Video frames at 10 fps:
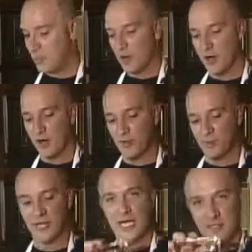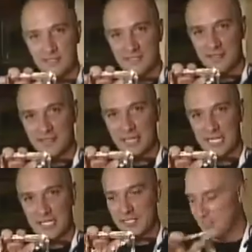Neat square plate
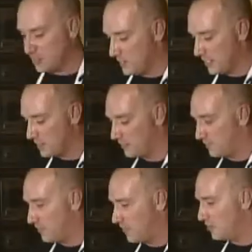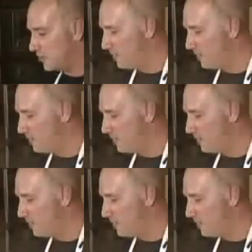that I think just makes a